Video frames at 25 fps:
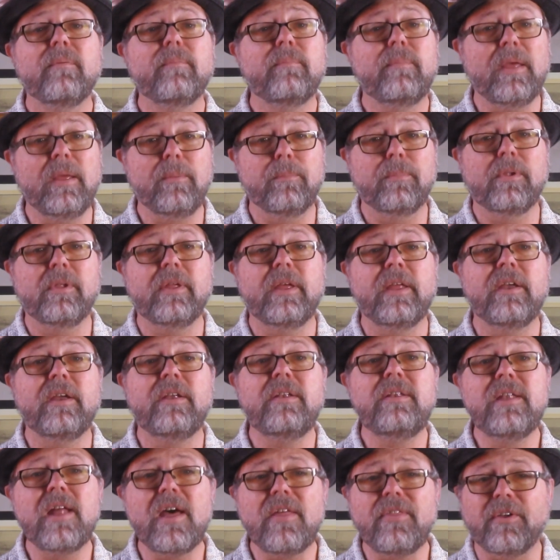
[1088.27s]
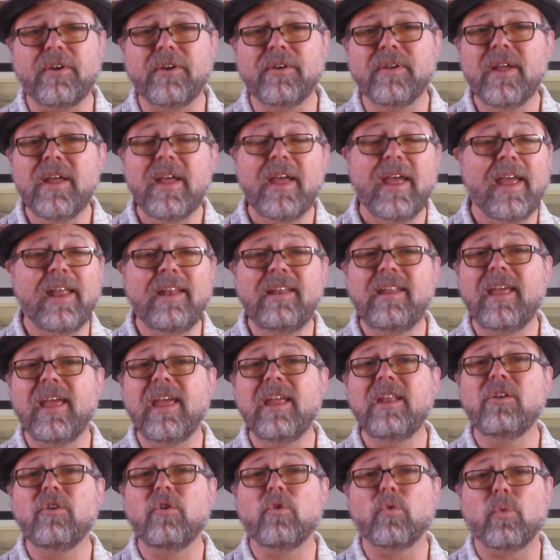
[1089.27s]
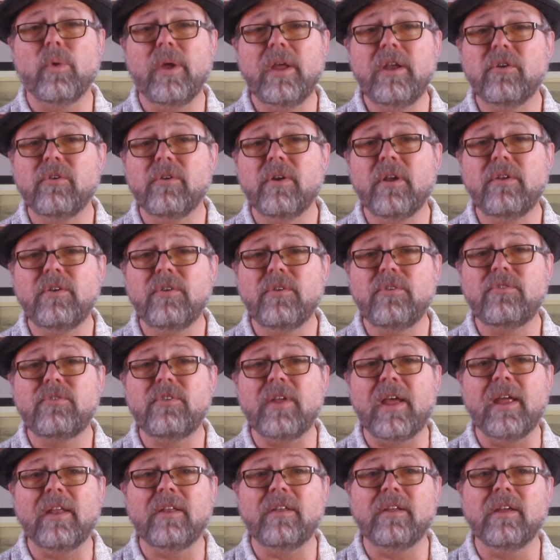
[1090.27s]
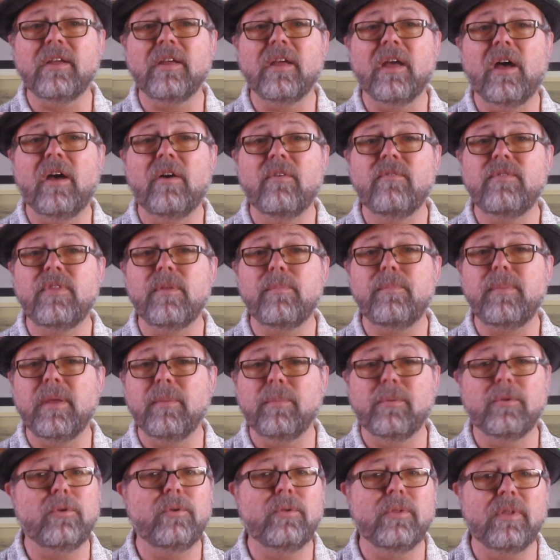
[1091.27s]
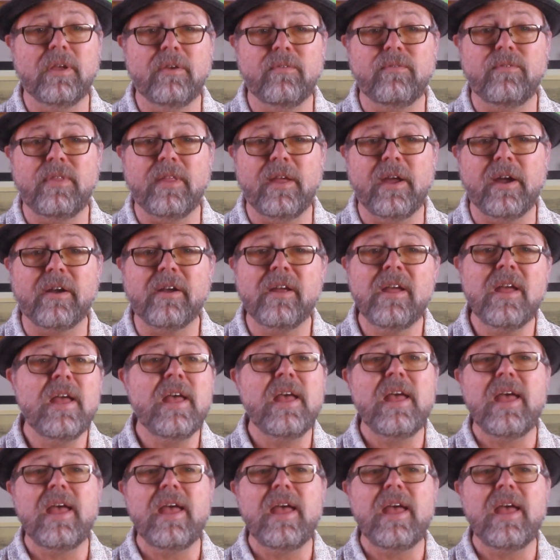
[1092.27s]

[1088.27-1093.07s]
people in another and gain greater understanding of the people who lived there,